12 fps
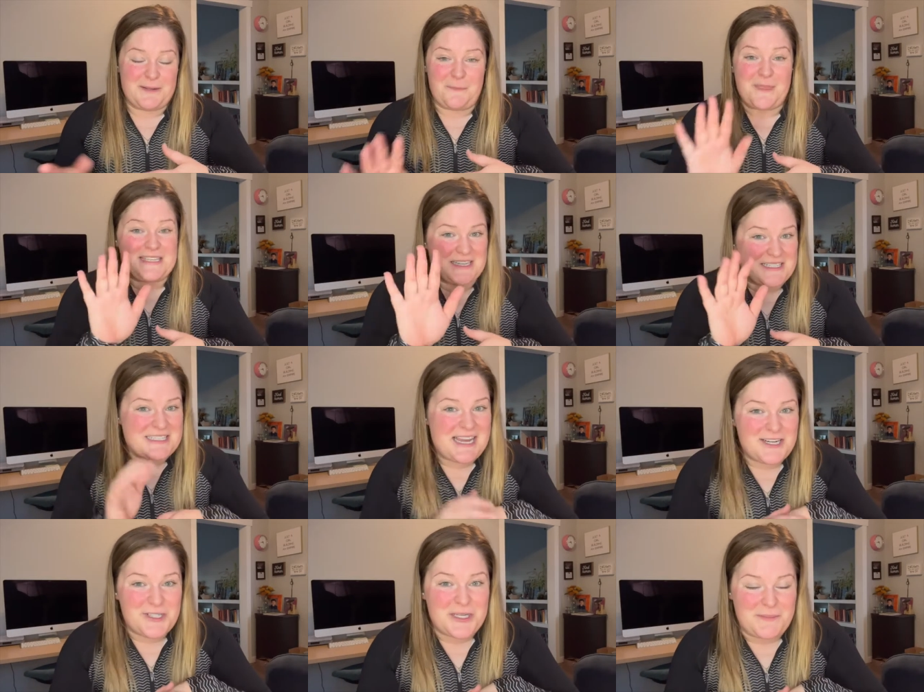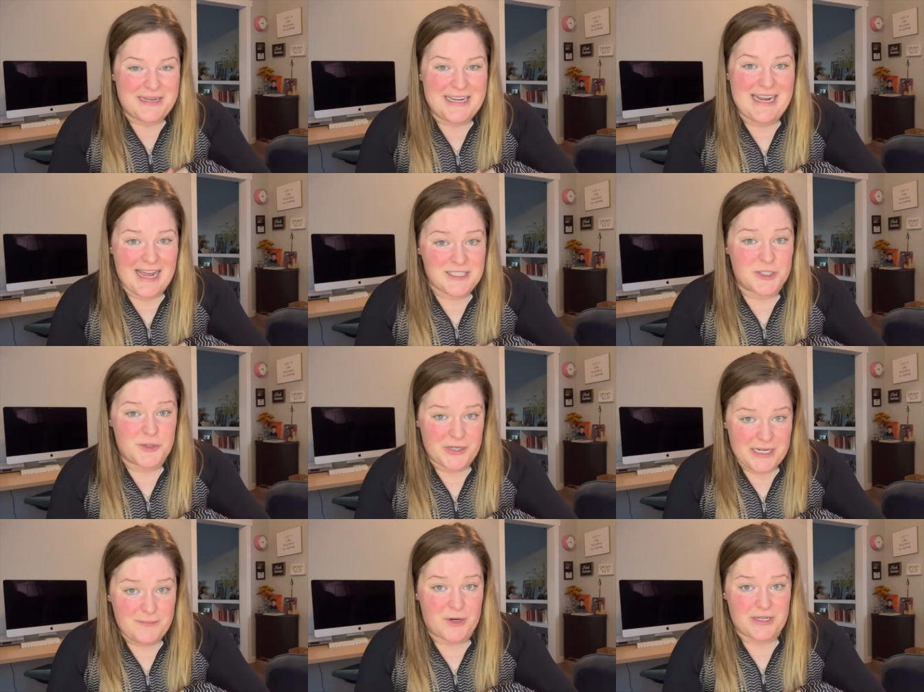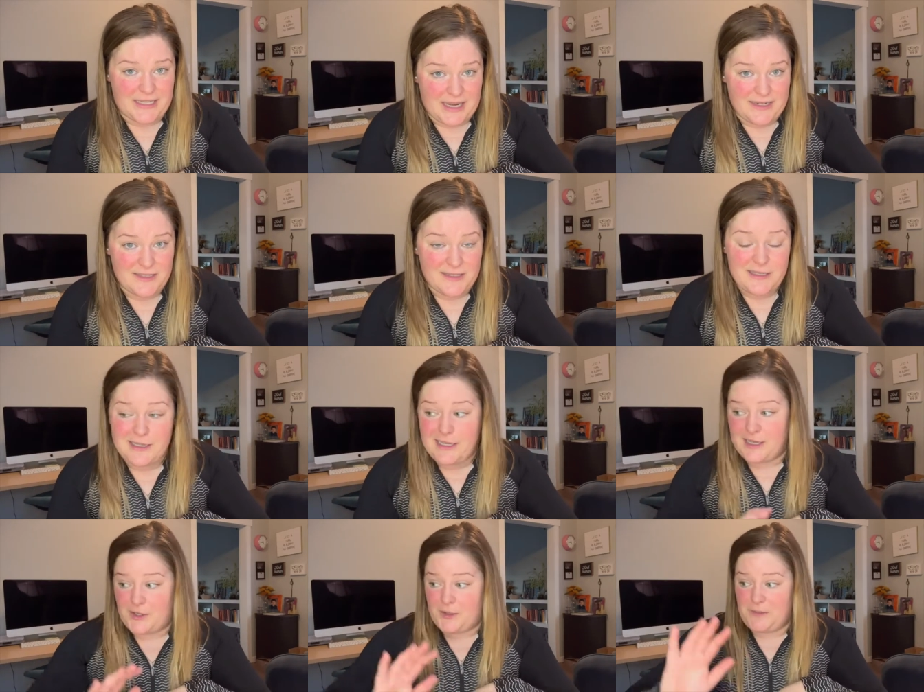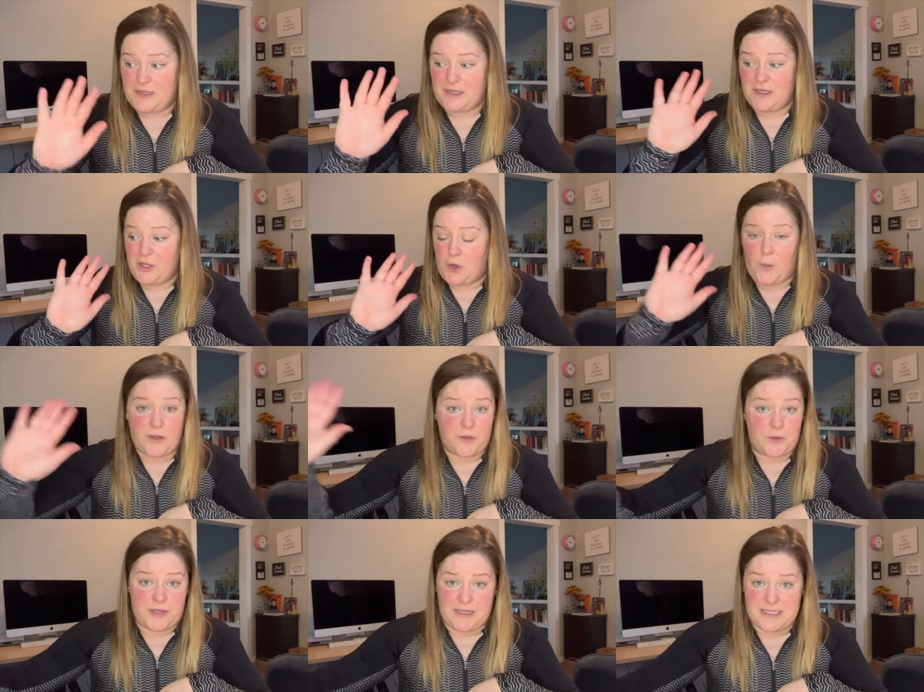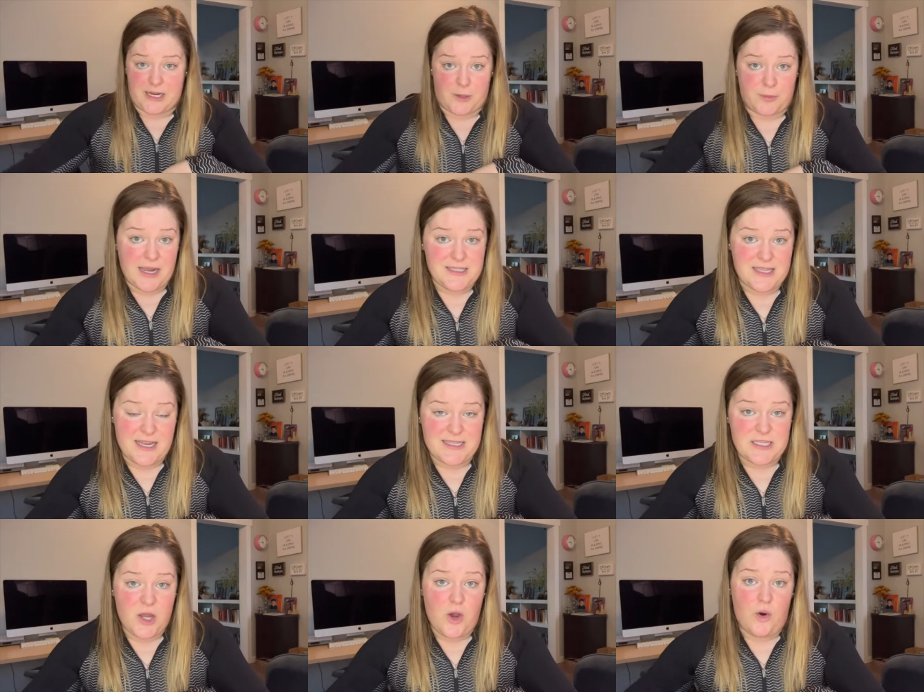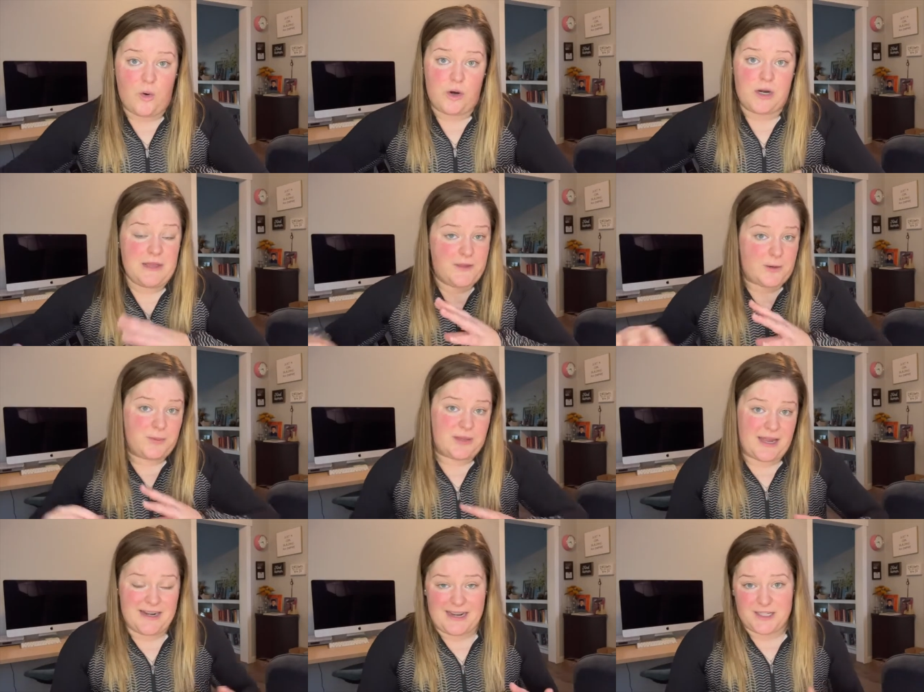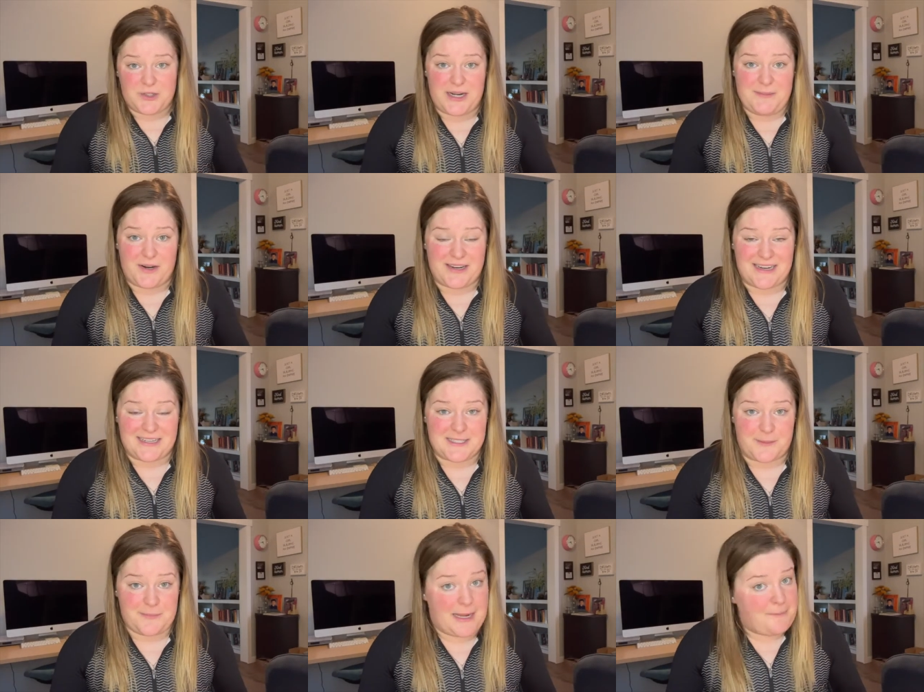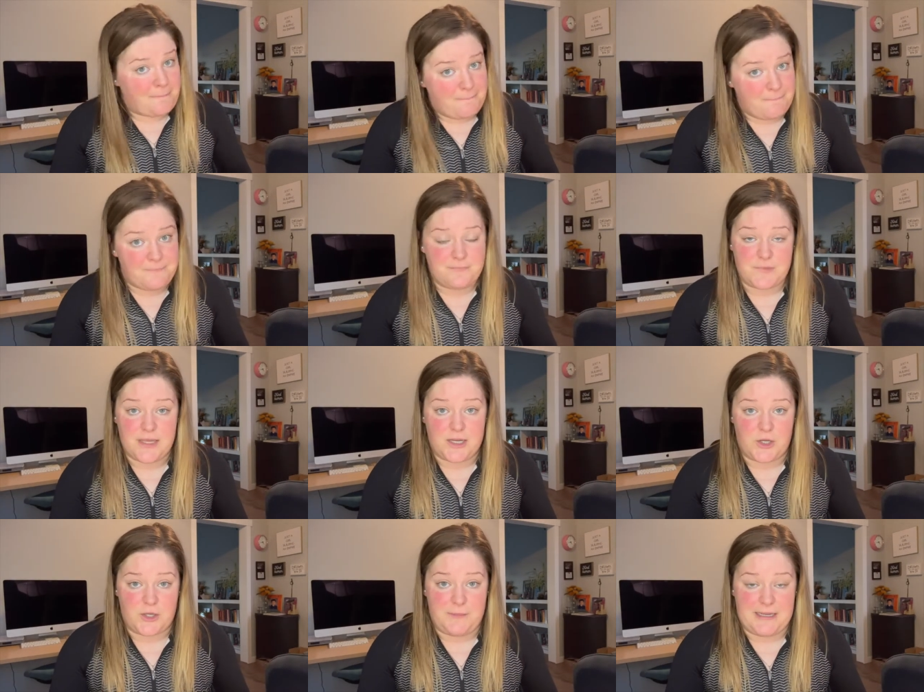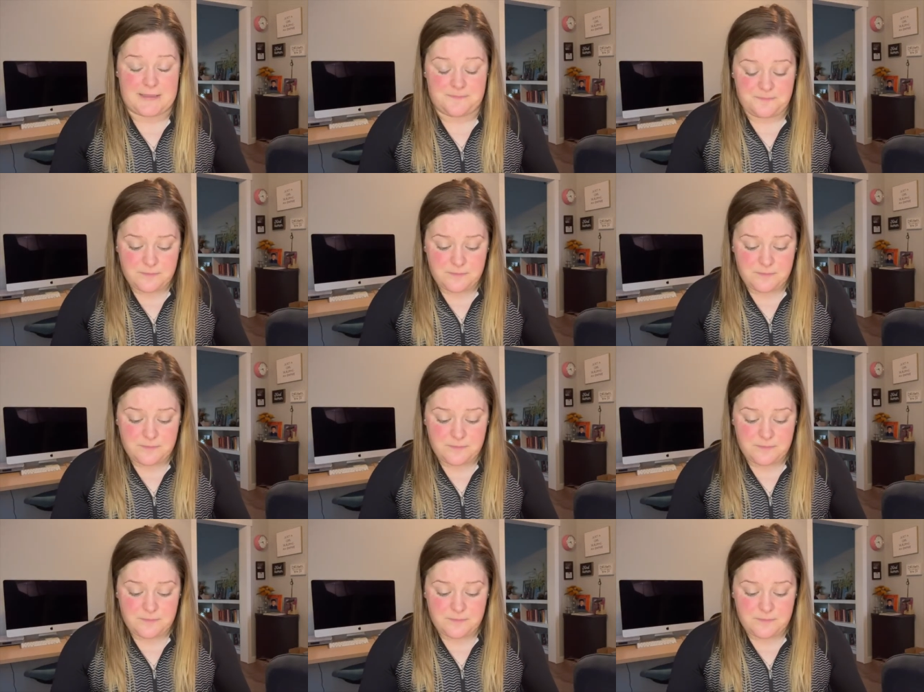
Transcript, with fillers: It doesn't actually mean it has a trademark yet. It could be going through the entire process or they're planning on trademarking it someday. It could be.